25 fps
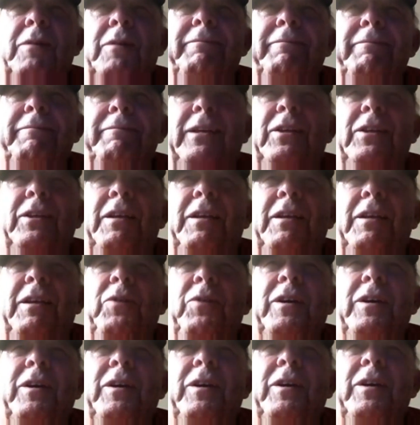you didn't
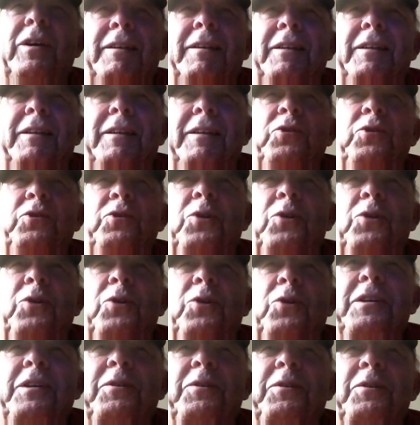realize, unless you coached
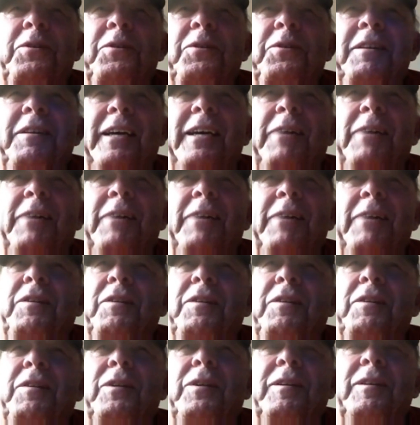there, that that was one of
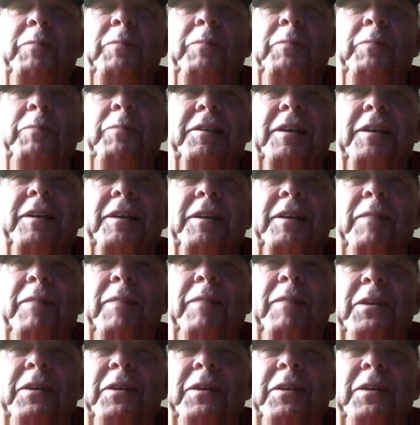the biggest games of the
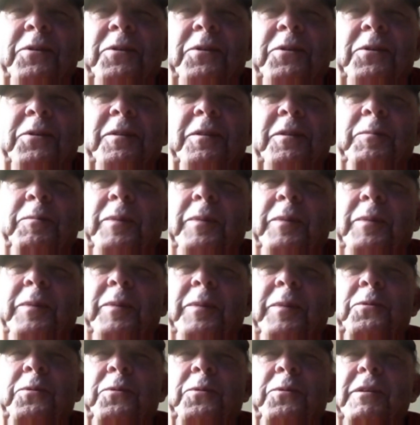year for the people
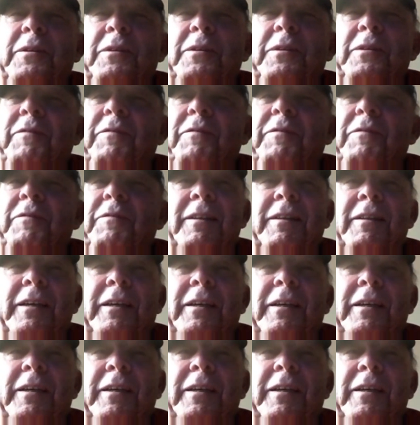and the faculty and the